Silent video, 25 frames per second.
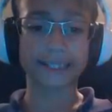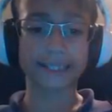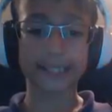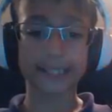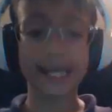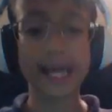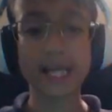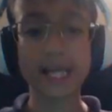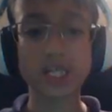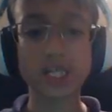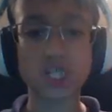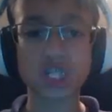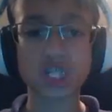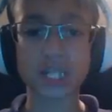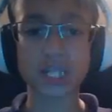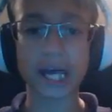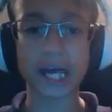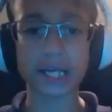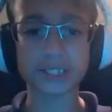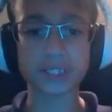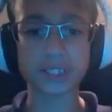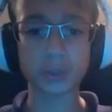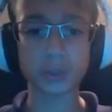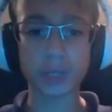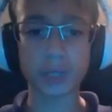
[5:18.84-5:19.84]
glitched,
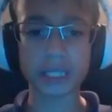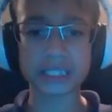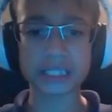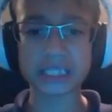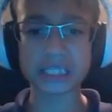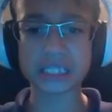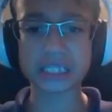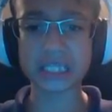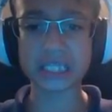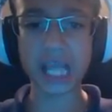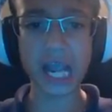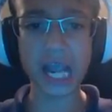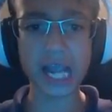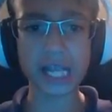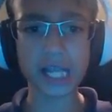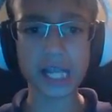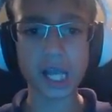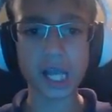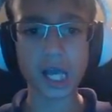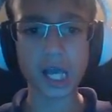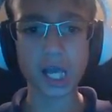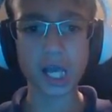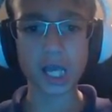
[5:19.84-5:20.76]
as you can see,